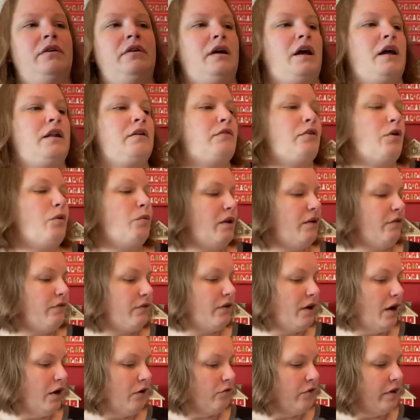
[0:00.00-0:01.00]
I don't know what I've
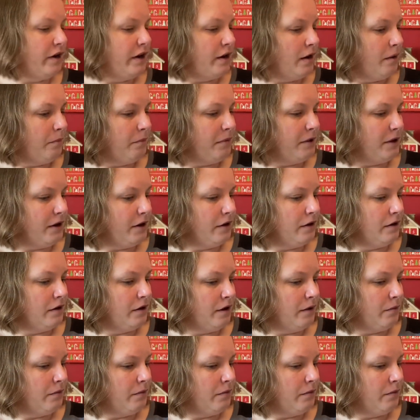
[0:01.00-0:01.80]
got written up here.